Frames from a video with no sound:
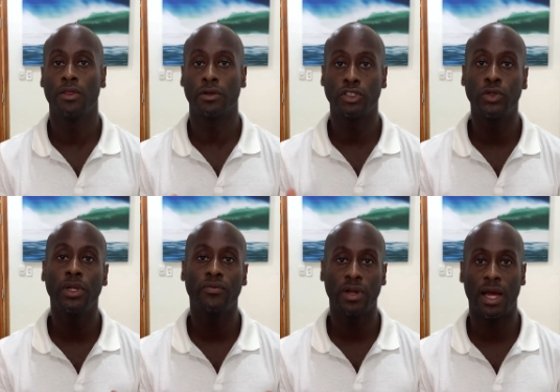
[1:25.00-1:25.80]
There are two
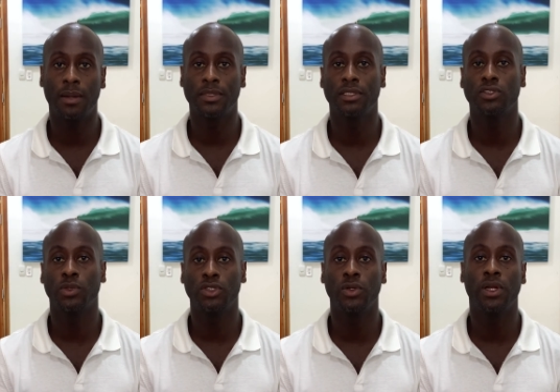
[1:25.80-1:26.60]
different options
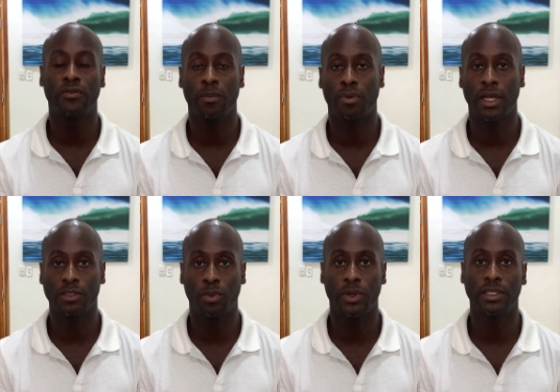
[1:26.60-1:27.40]
with two different price
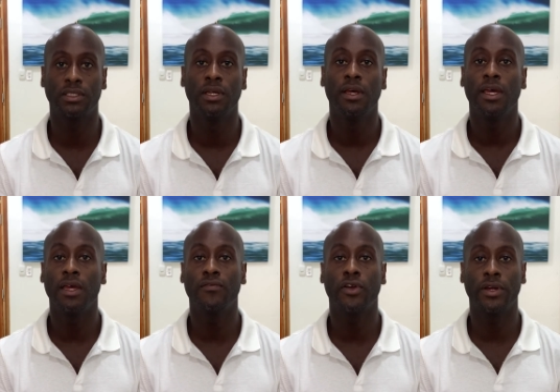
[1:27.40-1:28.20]
points.
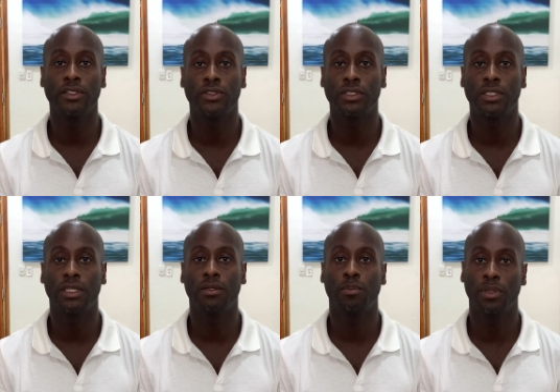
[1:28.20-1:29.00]
If you're
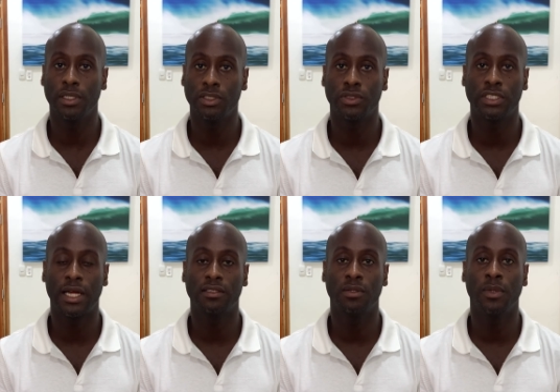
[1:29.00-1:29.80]
interested, please reach
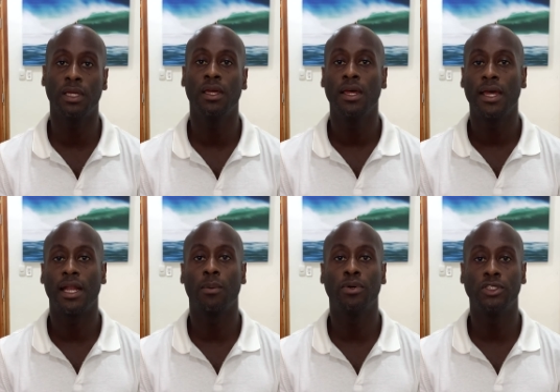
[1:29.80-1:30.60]
out to me and
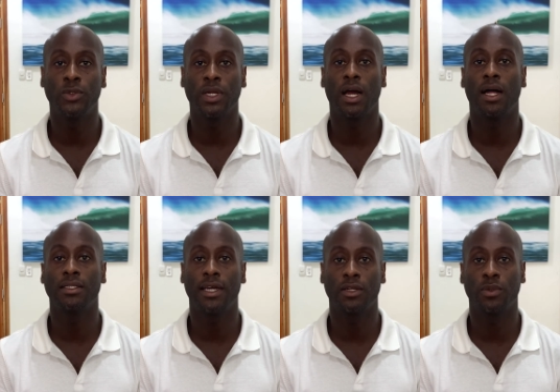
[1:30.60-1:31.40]
I'll put you in
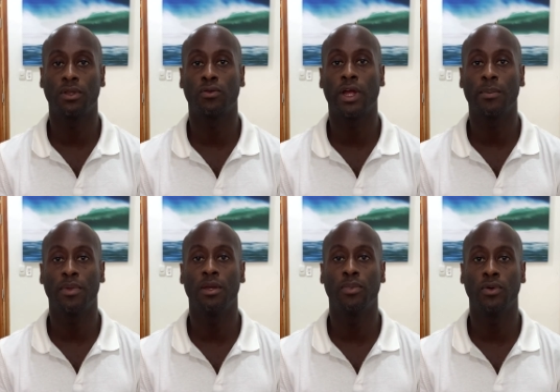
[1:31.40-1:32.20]
contact with the right
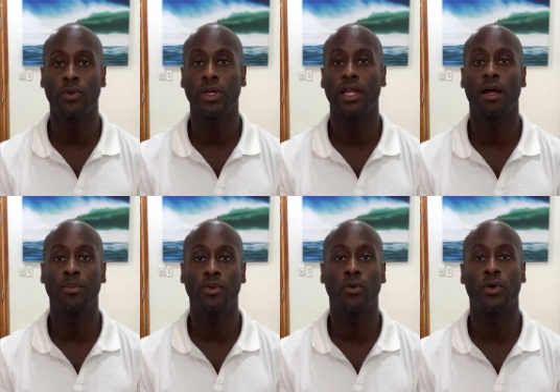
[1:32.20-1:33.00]
people who can
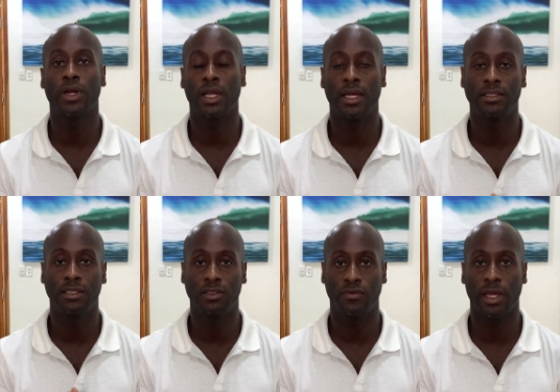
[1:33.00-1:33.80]
help you organize
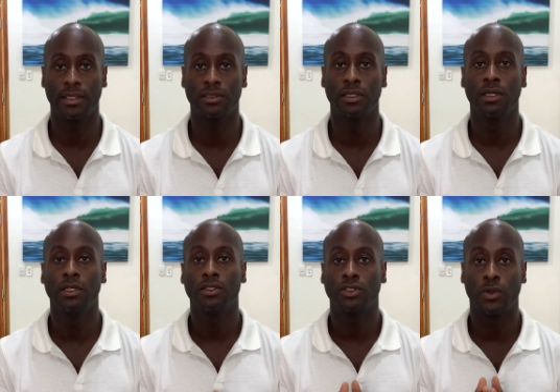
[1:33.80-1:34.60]
these flights.
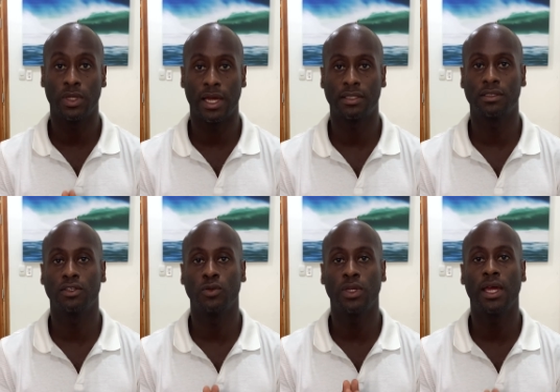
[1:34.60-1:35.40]
So yes,
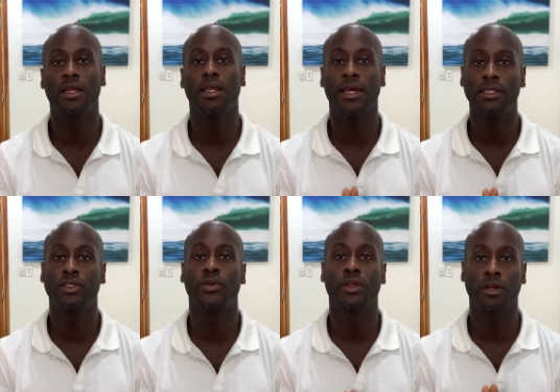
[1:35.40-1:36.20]
you can
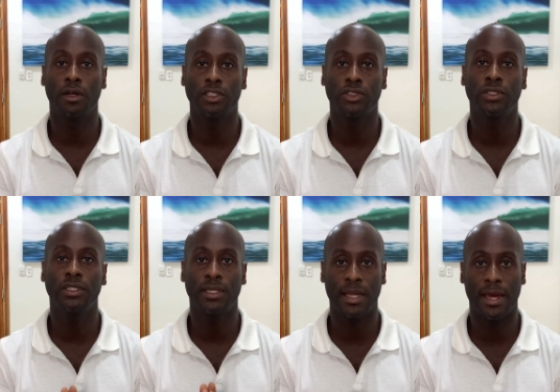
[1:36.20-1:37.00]
enter the country
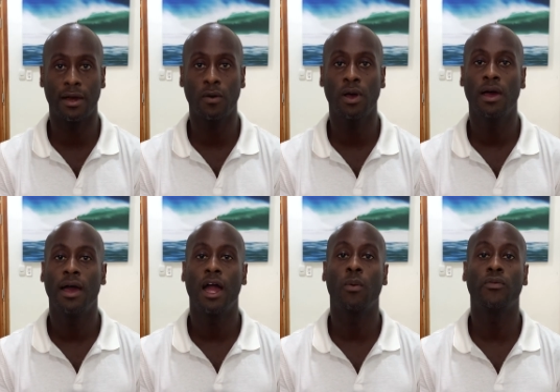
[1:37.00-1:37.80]
now,
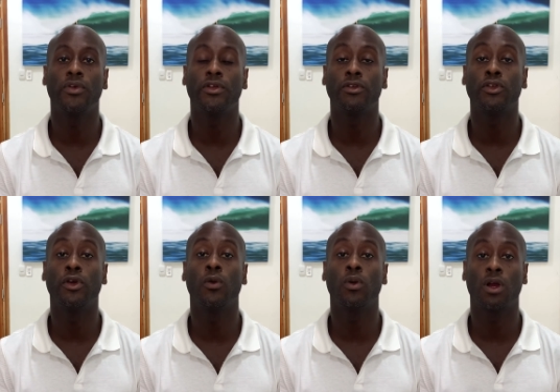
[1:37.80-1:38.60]
however, there are
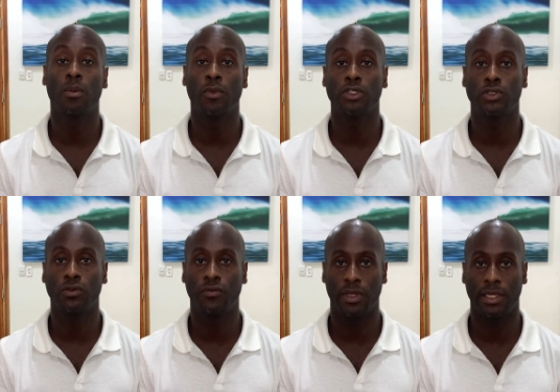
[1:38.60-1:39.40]
no commercial
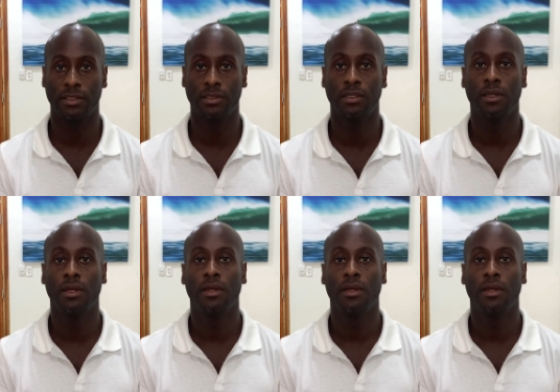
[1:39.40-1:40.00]
flights.